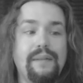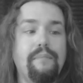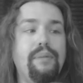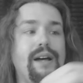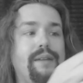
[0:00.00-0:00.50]

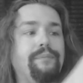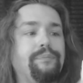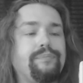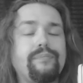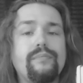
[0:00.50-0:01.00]
but
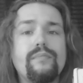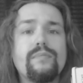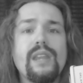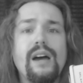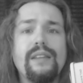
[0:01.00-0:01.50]

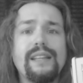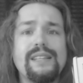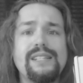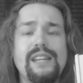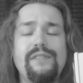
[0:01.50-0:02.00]
Unlike
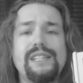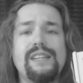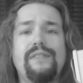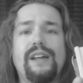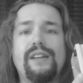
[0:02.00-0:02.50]
the
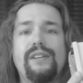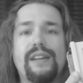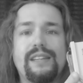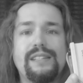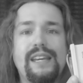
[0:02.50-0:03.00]
CDV700,
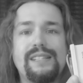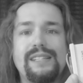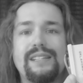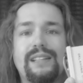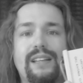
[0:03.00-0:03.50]
it can take
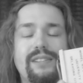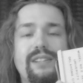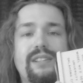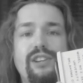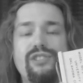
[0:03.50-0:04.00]
scintill a
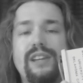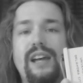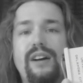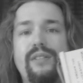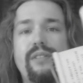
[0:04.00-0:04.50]
scintillation
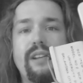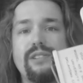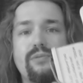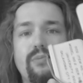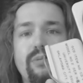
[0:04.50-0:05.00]
counter, and
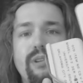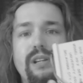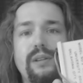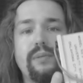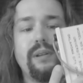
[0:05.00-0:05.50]
it's
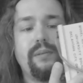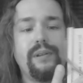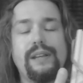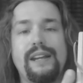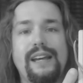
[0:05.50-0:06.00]
really, really,
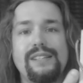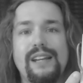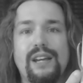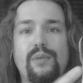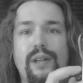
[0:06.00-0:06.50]
really nice
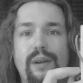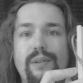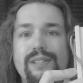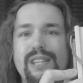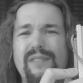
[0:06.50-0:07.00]
and high quality.
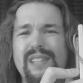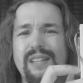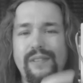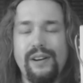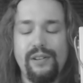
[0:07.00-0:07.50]
Well, the
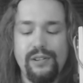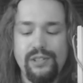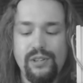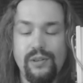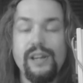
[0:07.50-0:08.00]
CDV700 is
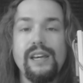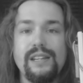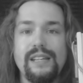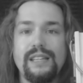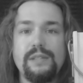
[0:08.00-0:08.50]
too.
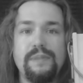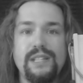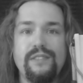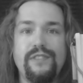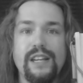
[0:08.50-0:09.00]
Take this
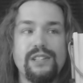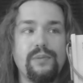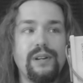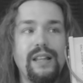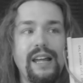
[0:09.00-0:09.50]
piece of Fiesta
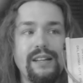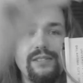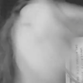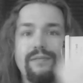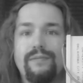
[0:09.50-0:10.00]
Ware
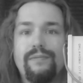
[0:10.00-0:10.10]
glass.